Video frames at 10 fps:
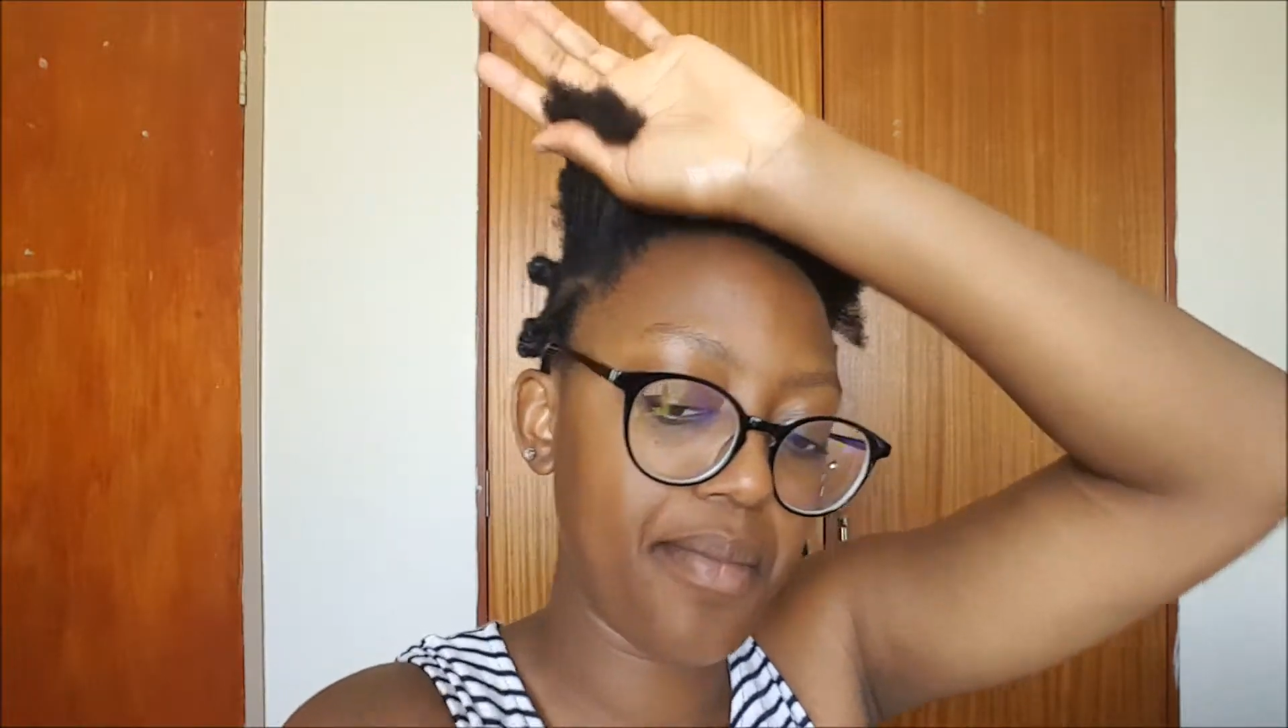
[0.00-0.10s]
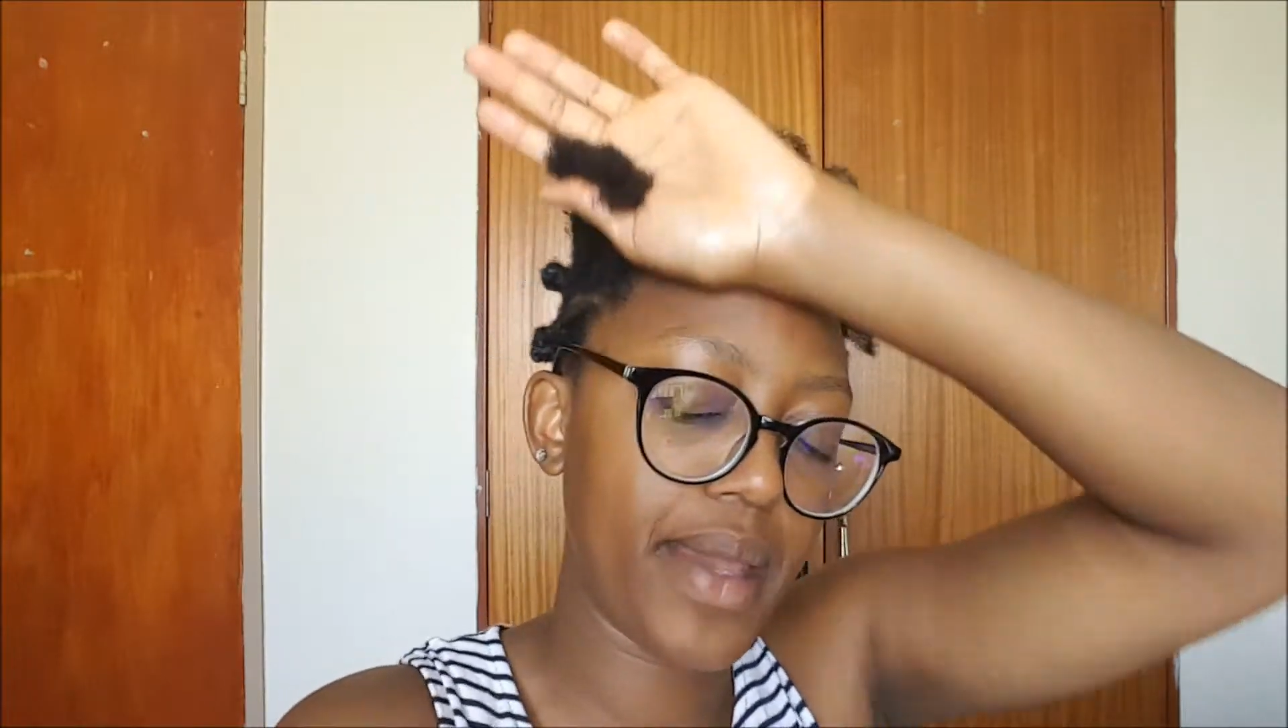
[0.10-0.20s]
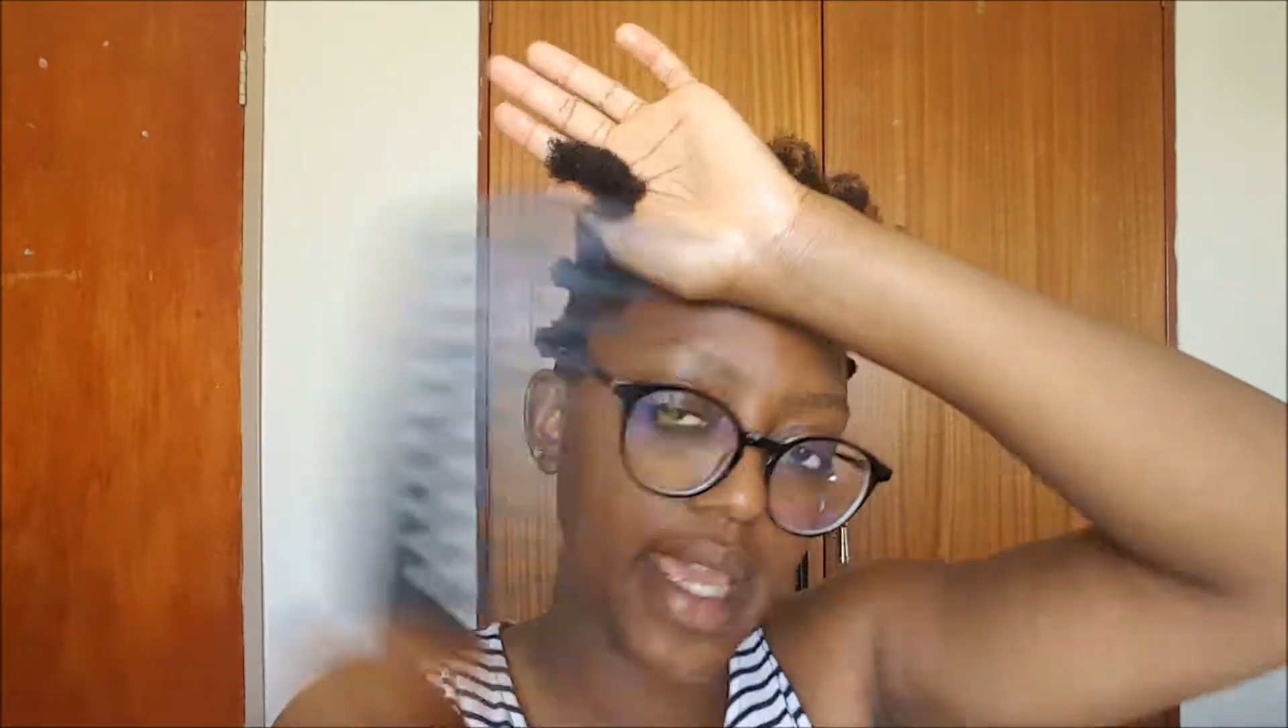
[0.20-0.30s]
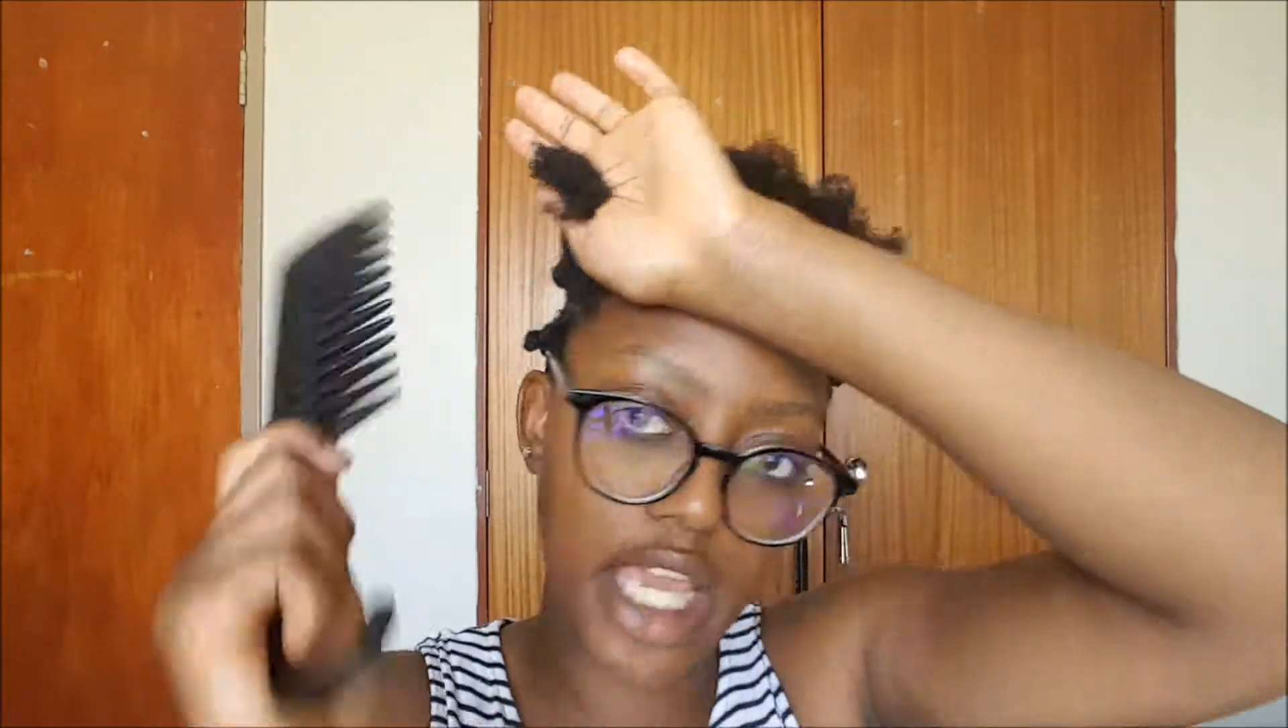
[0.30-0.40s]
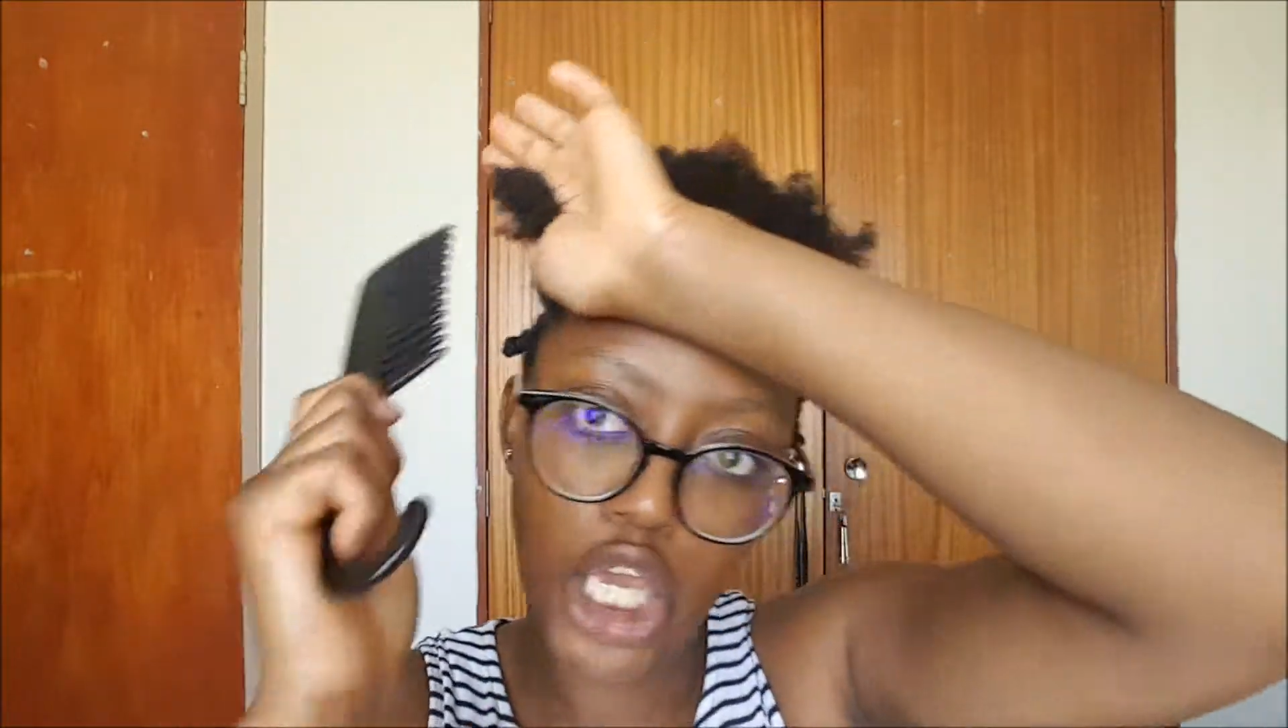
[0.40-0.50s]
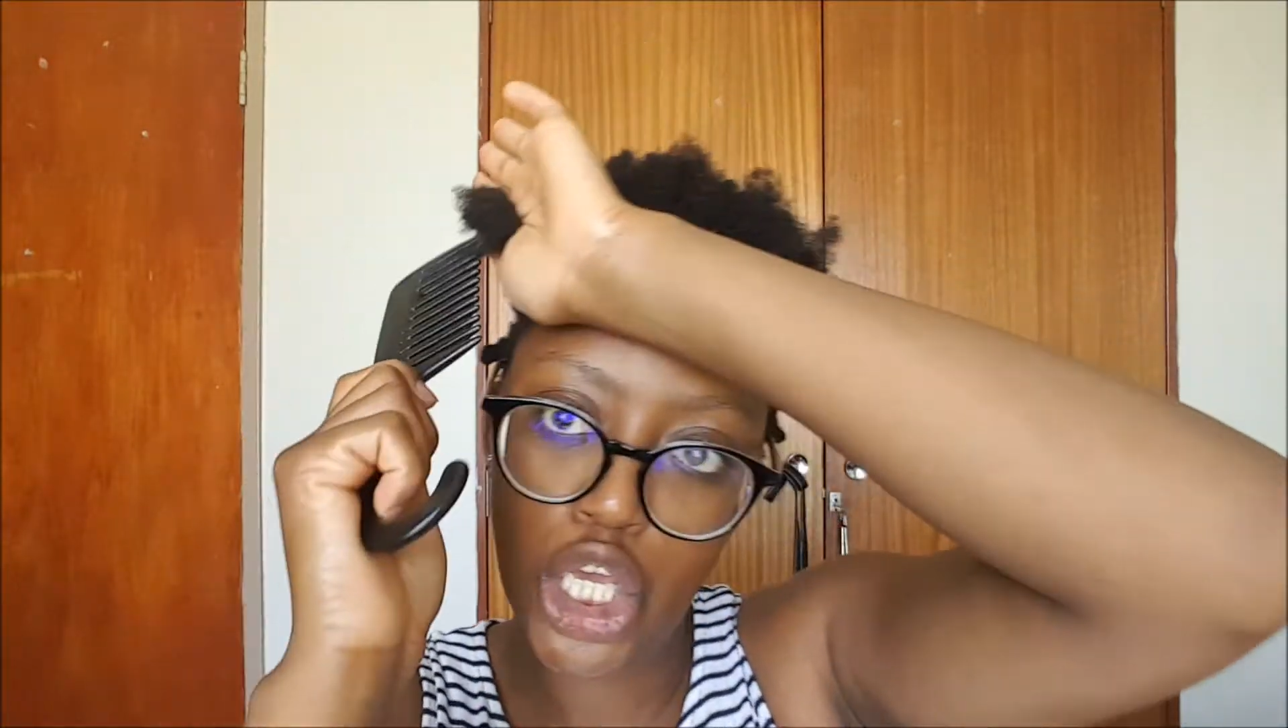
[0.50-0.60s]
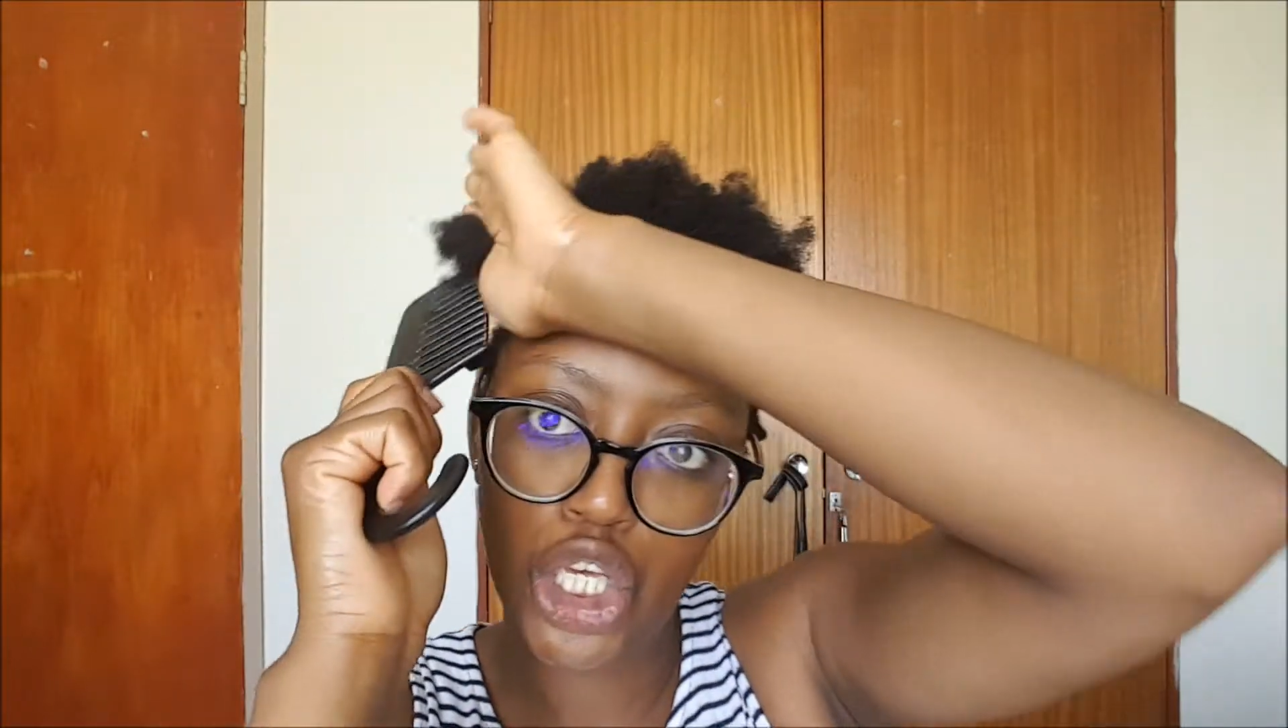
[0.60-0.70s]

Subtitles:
be